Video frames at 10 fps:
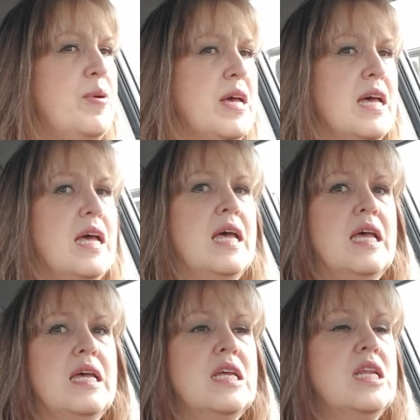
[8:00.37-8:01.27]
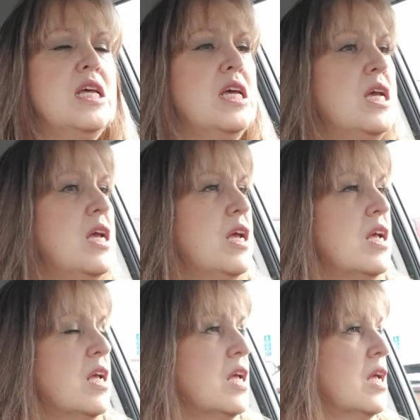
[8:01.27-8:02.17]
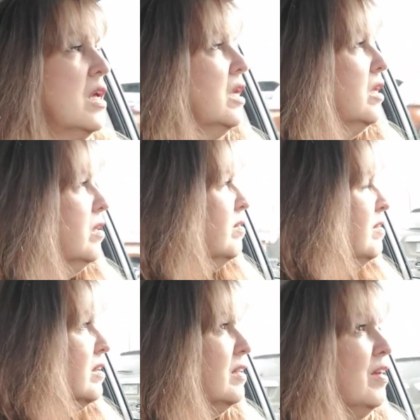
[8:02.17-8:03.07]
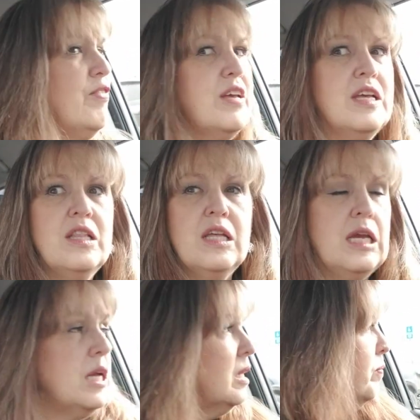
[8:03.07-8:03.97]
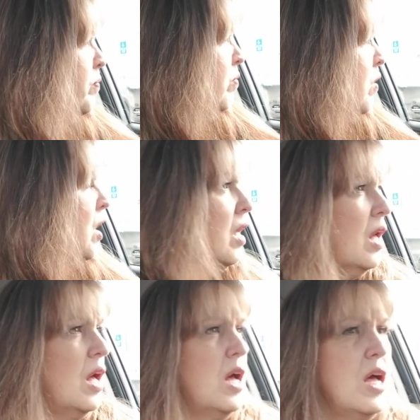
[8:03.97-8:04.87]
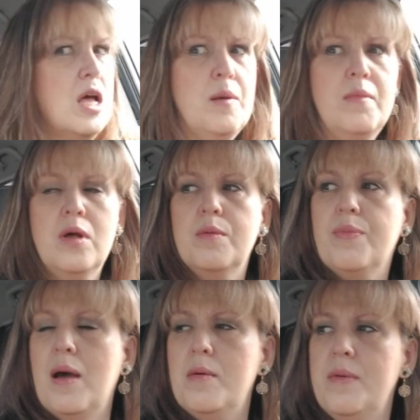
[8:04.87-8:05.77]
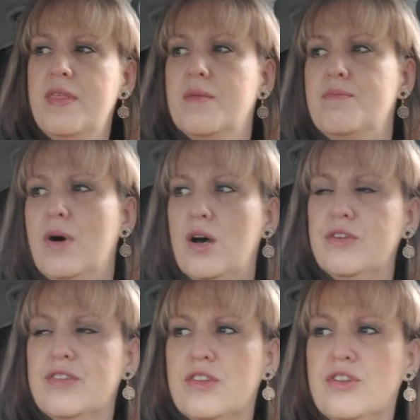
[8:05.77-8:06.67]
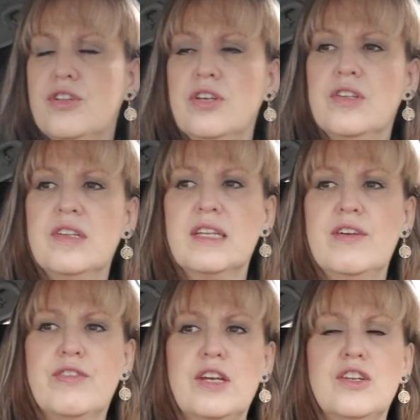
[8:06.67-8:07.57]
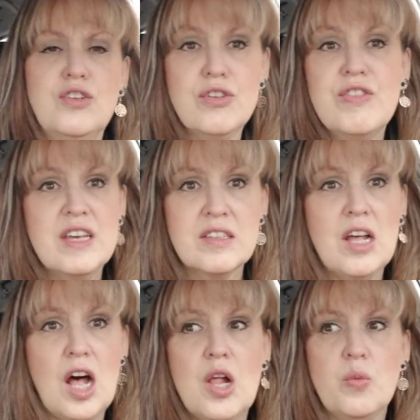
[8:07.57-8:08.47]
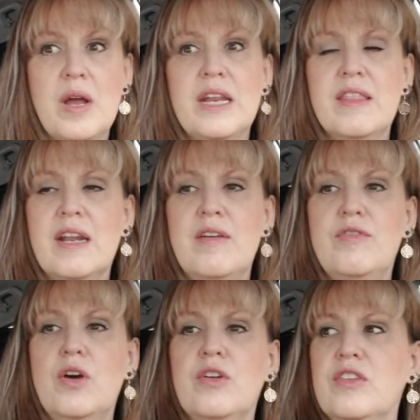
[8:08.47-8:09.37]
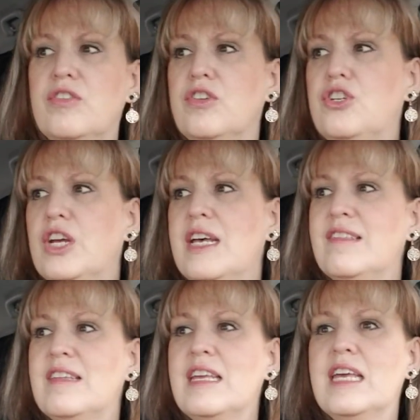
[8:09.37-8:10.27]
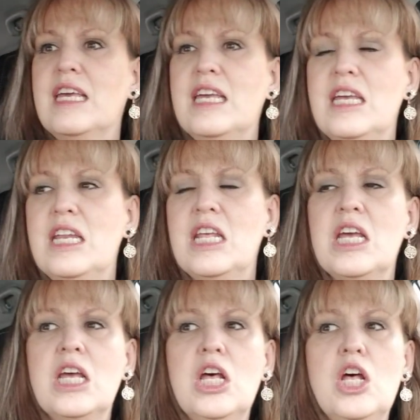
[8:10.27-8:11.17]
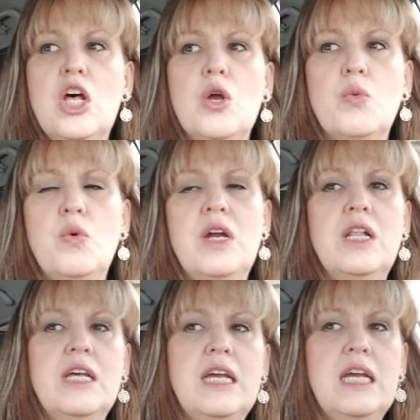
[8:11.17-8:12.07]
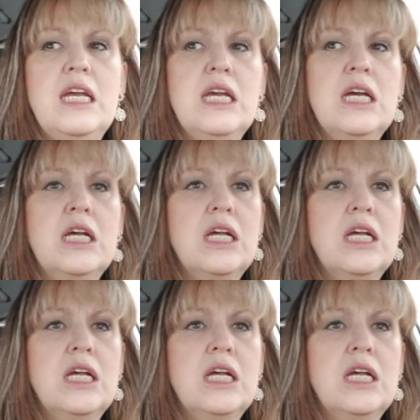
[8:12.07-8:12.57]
been significantly, um, probably the most significant two things already that I've noticed just in really